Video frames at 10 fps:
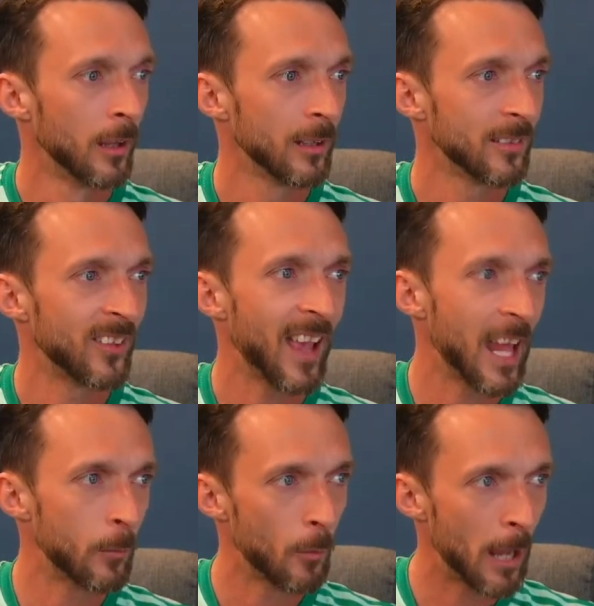
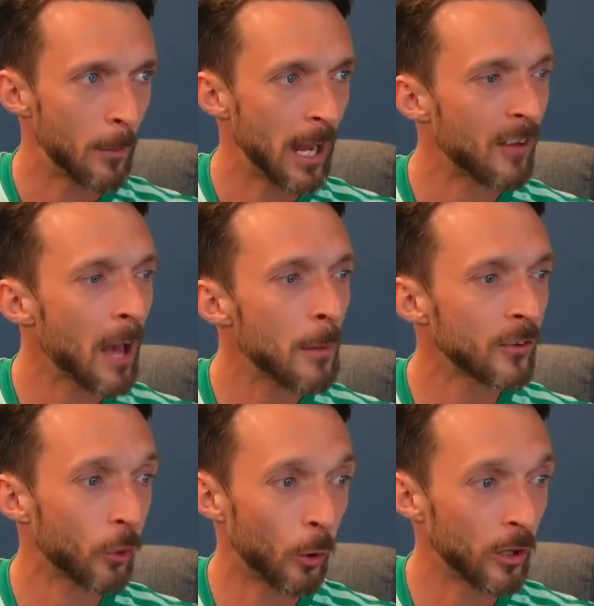terrible memory. If I'm ever
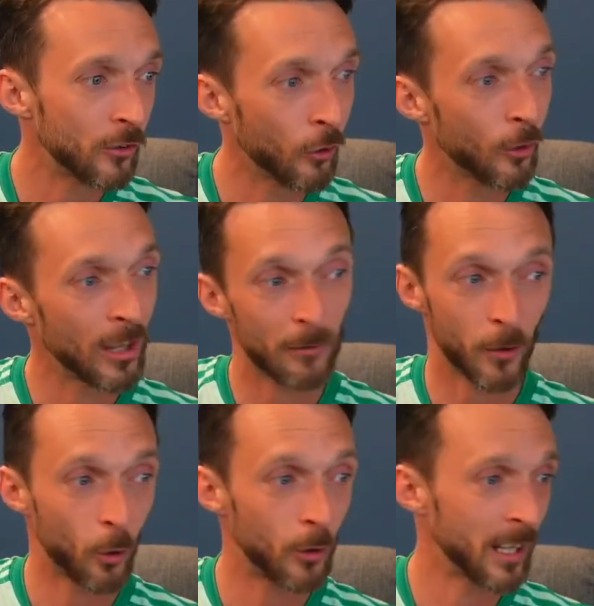talking to you and I've
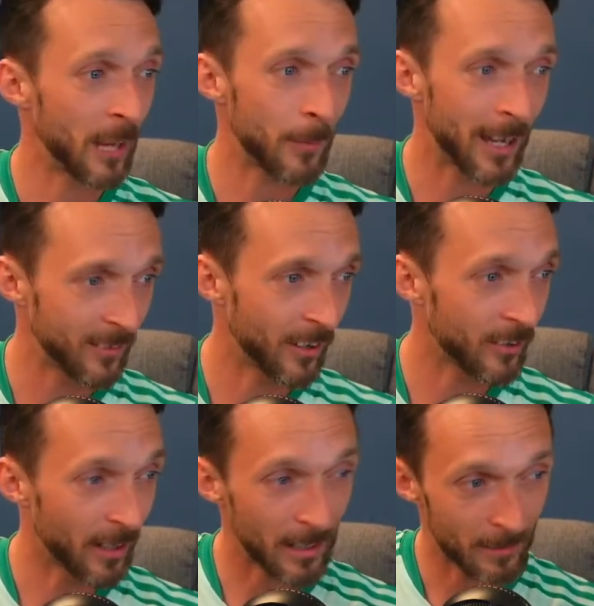forgotten to get back to you,
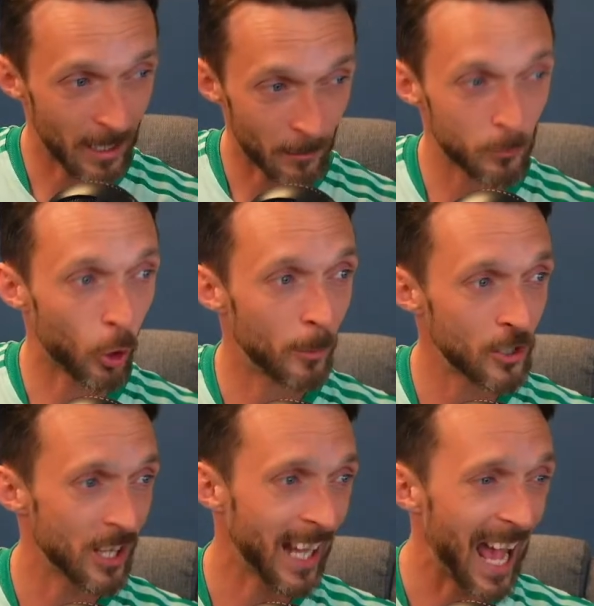and I promise
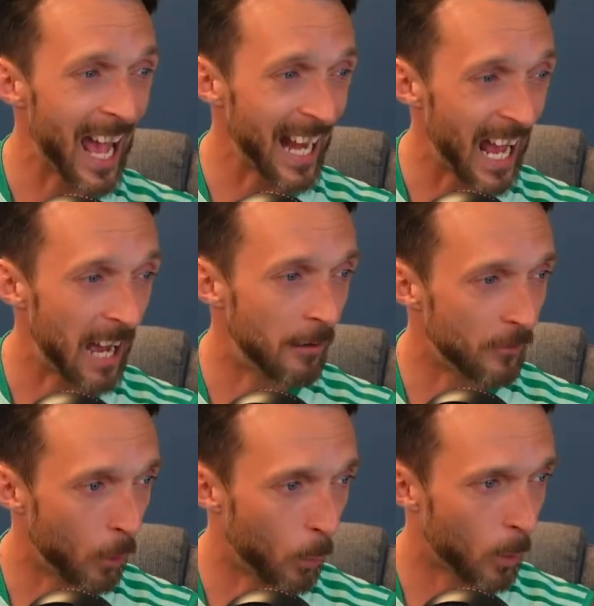you, like, I have
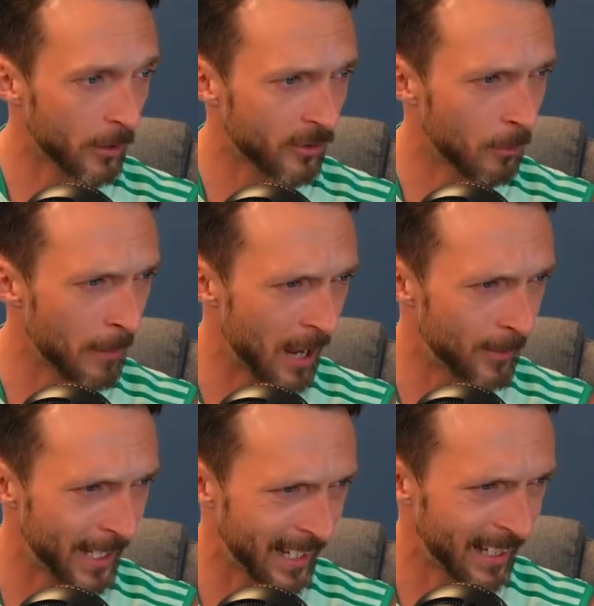the worst
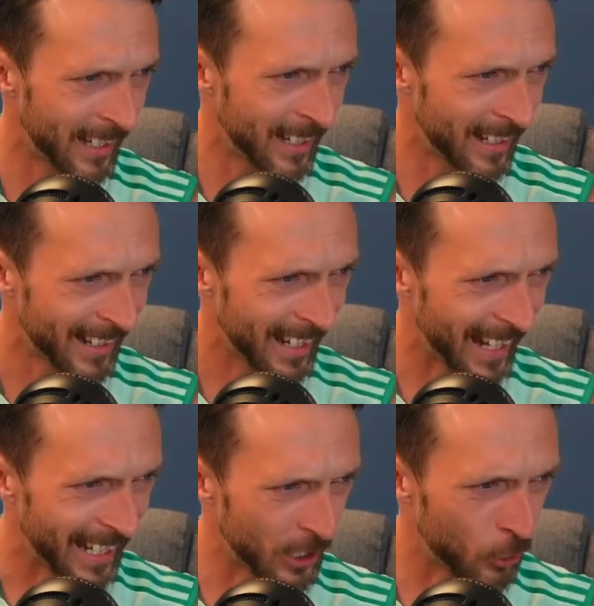memory
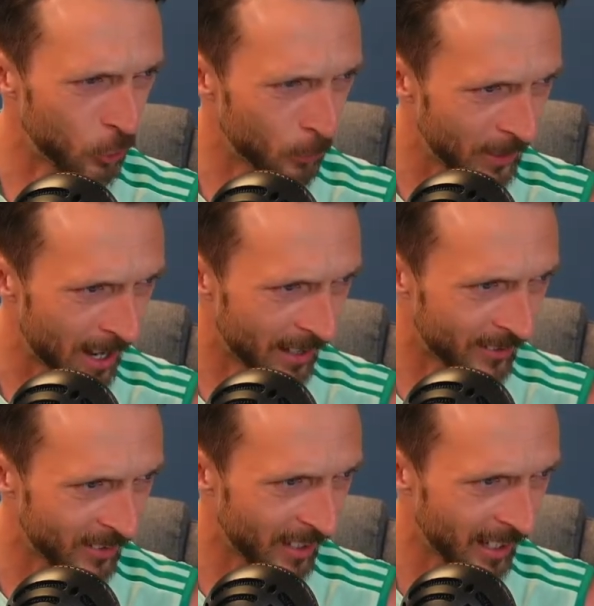in human
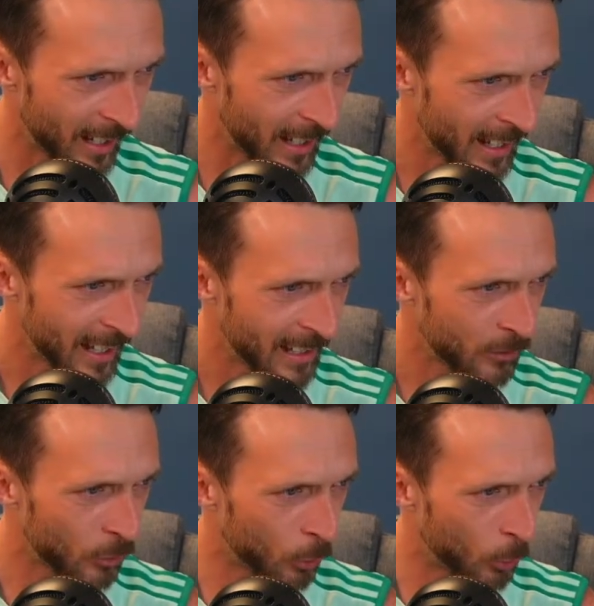history.
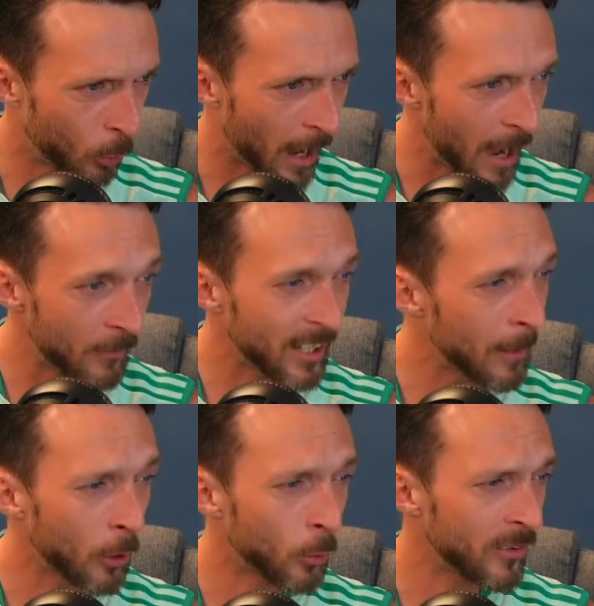So every time
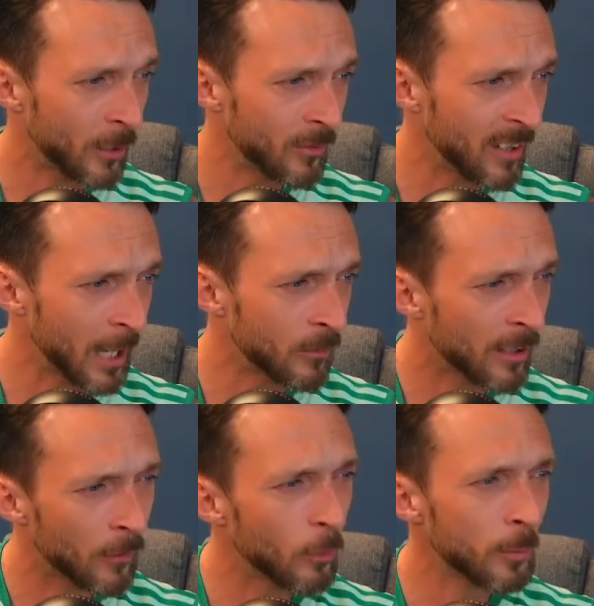I go to Celtic games,
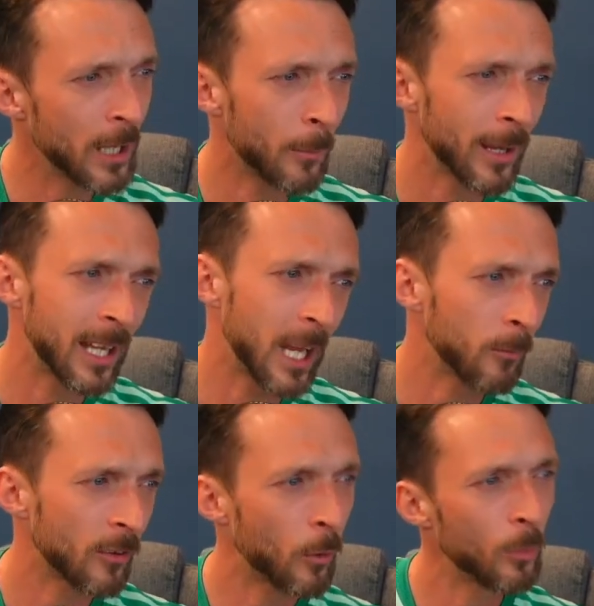I've always been to big
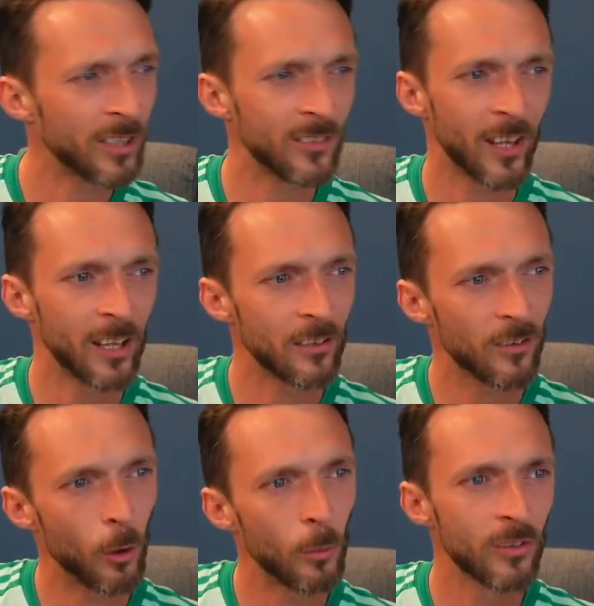games, I've always had tickets, I
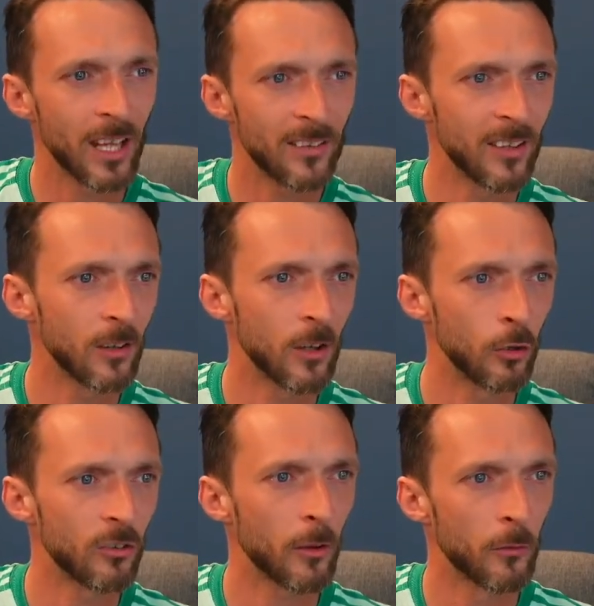always get to the good
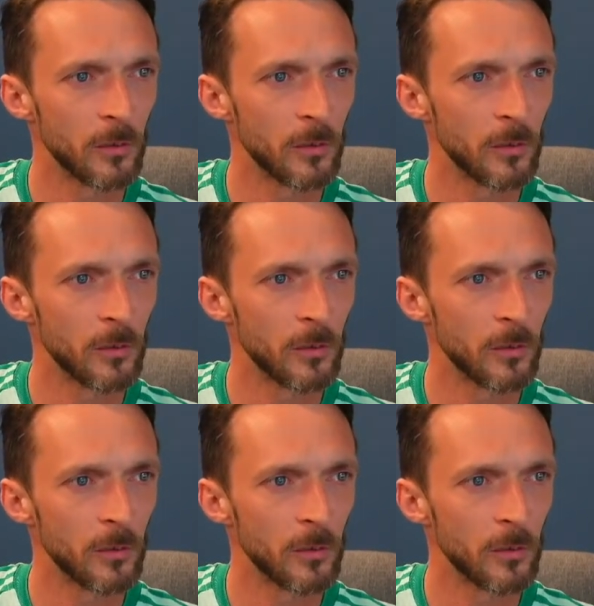stuff.